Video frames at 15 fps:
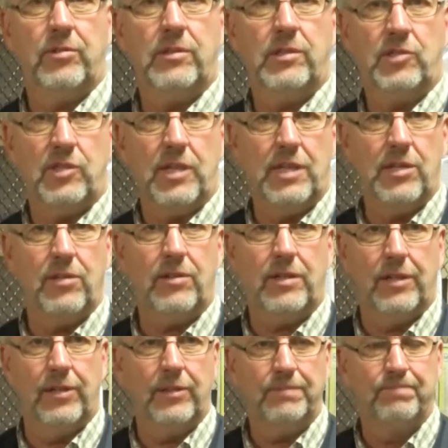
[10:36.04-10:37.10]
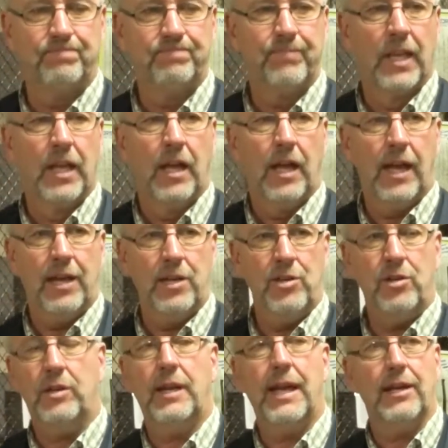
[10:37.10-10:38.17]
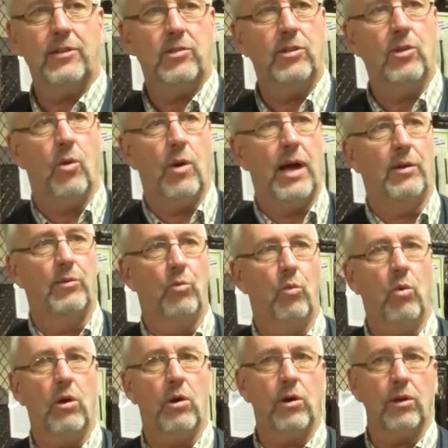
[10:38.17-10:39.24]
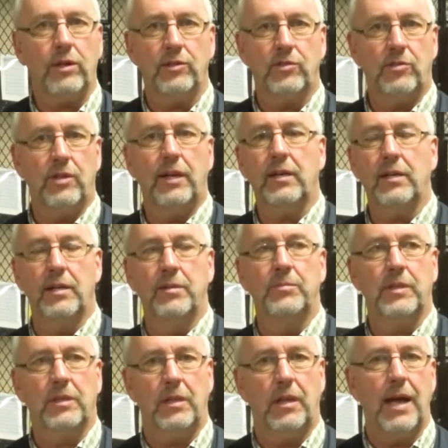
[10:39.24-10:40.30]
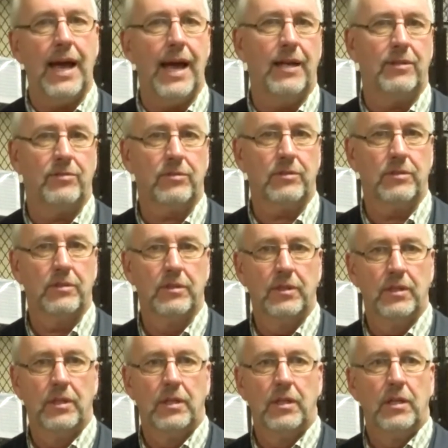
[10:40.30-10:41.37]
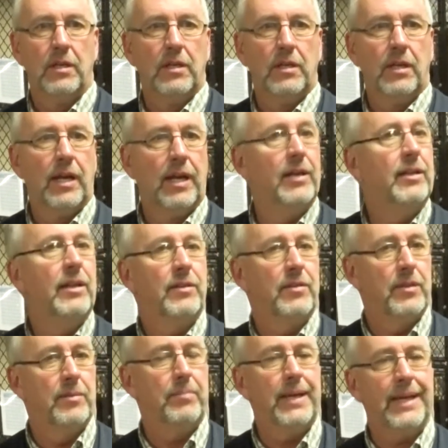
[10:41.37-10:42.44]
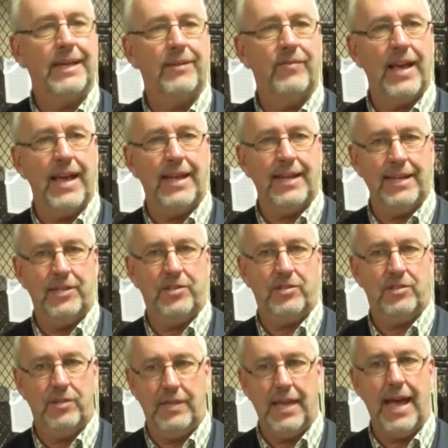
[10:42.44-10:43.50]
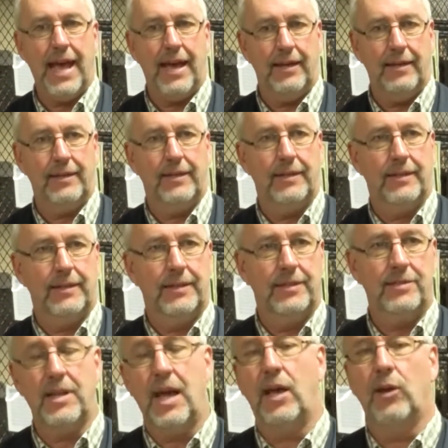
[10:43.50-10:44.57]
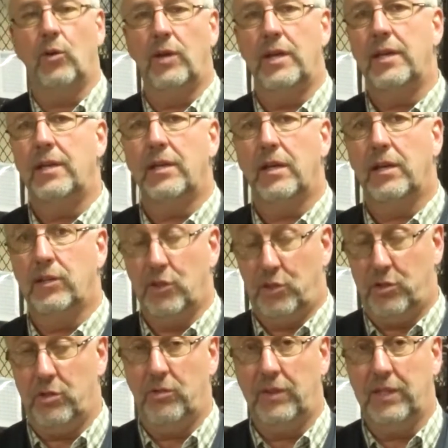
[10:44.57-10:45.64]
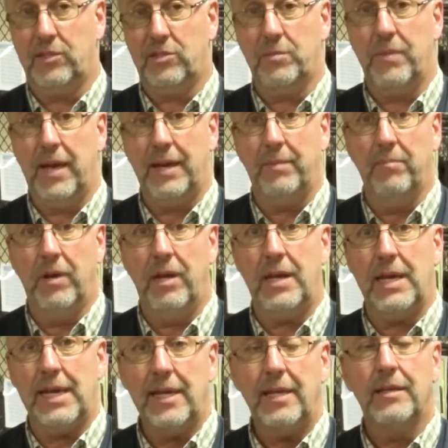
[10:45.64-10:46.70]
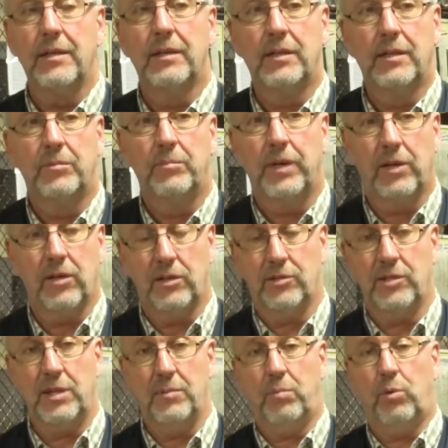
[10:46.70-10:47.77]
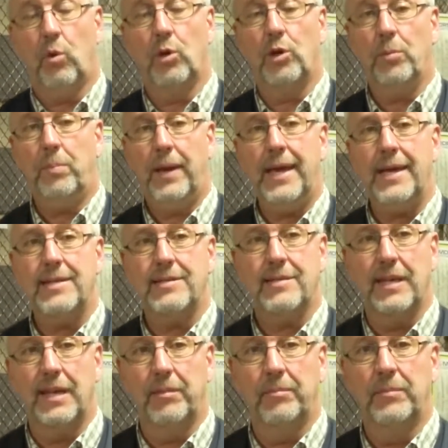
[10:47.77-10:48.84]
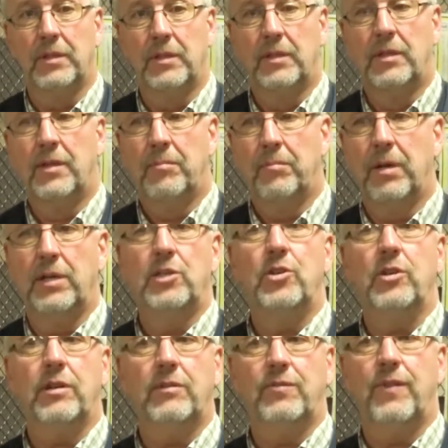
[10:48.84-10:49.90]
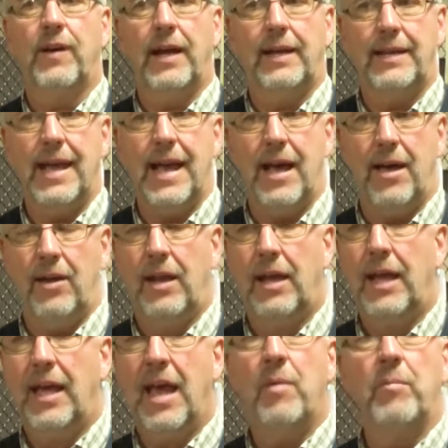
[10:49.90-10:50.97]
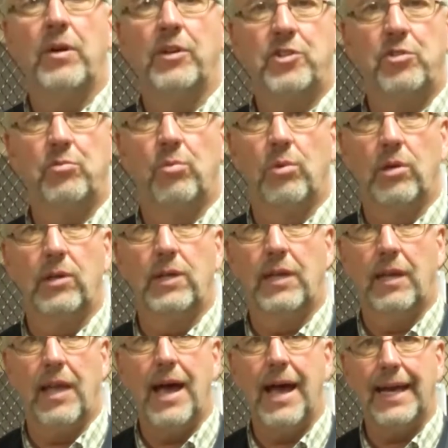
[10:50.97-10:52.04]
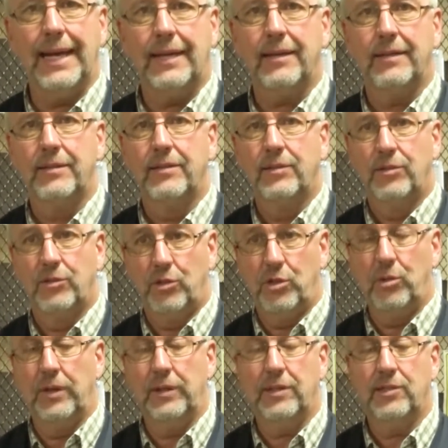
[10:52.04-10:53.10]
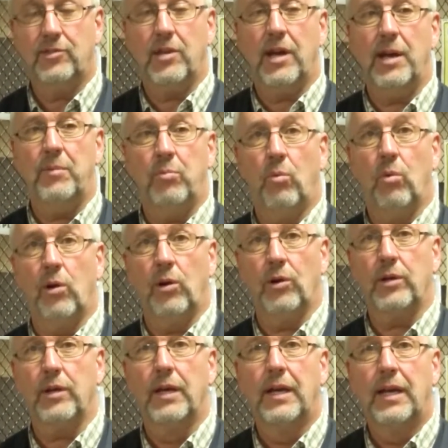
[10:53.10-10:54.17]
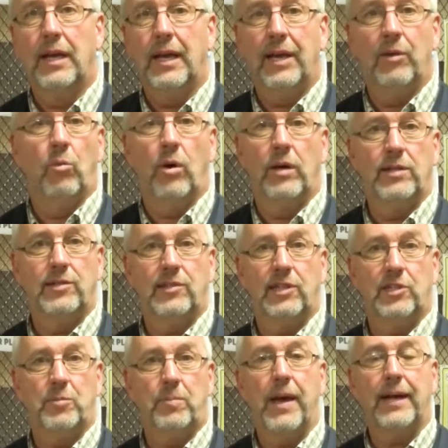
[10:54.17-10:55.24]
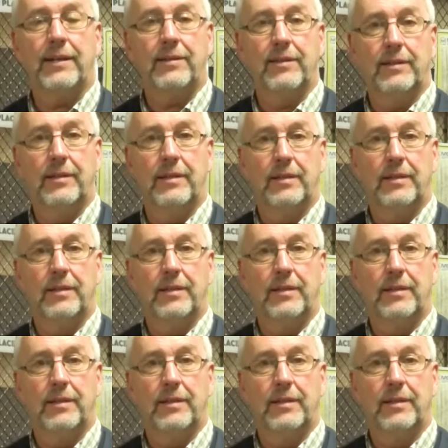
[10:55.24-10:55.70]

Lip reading: of the senior year, and you can actually go out and work instead of come to class. And the big advantage to that is not only the student gets to make money because the employer pays them, but you can find out how much you really like doing this type of work and what is expected